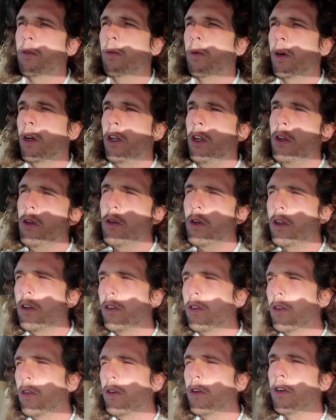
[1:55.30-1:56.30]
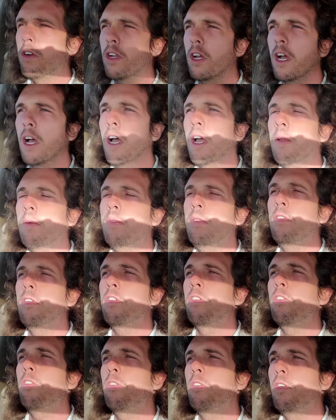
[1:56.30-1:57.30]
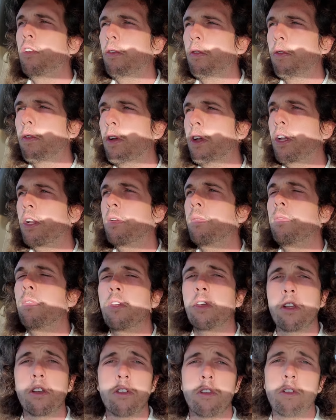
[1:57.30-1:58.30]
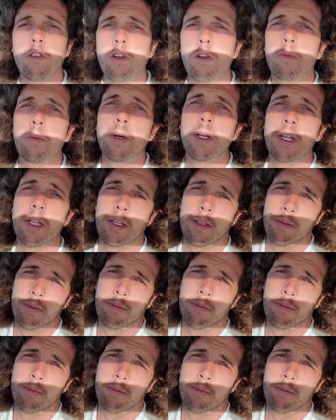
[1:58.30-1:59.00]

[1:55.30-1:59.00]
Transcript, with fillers: where you control your time, you control your freedom, you control your money.